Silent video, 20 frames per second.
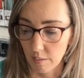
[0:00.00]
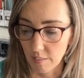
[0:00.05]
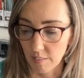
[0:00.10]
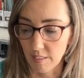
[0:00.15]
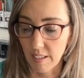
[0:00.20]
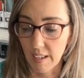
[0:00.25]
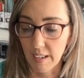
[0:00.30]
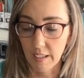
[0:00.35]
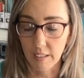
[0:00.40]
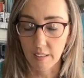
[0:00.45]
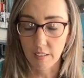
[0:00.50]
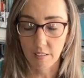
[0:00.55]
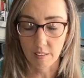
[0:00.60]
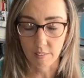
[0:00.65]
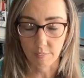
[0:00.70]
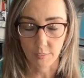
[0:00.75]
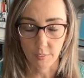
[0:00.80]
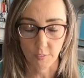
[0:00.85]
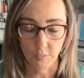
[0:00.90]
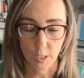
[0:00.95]
10 to
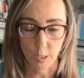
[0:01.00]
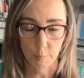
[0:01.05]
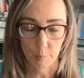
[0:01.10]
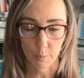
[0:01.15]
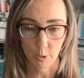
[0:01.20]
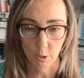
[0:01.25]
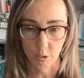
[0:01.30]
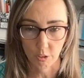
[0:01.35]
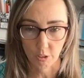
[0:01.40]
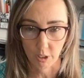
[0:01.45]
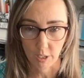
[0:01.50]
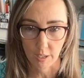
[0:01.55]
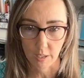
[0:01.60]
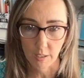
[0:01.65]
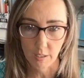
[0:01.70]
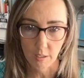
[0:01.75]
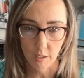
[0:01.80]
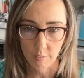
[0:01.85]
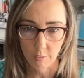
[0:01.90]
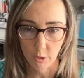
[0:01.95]

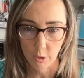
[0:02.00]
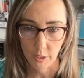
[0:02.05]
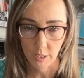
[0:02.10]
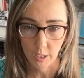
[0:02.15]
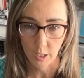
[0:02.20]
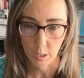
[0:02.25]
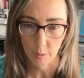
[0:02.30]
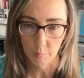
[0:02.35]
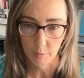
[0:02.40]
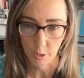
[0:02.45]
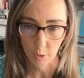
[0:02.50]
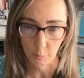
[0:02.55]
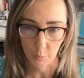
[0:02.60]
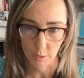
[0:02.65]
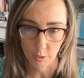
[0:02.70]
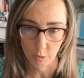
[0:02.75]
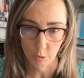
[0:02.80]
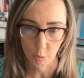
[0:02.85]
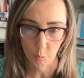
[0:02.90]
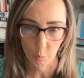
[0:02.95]
15% of your income
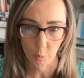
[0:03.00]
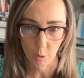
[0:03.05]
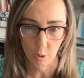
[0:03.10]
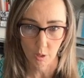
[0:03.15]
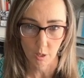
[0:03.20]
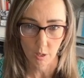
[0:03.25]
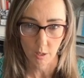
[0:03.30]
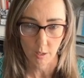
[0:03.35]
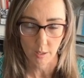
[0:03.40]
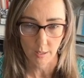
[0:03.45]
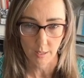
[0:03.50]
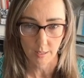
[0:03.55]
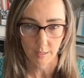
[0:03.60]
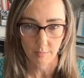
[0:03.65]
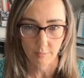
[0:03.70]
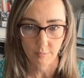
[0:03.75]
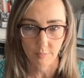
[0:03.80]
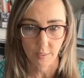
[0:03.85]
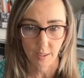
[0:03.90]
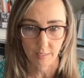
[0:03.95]
going toward
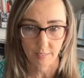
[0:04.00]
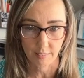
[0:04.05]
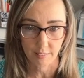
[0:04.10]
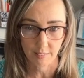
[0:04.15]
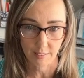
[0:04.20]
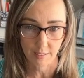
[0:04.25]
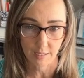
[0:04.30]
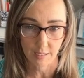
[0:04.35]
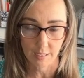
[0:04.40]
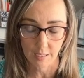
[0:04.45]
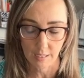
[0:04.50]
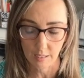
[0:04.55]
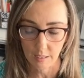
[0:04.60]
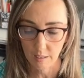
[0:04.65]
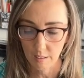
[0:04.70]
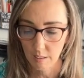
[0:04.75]
investing.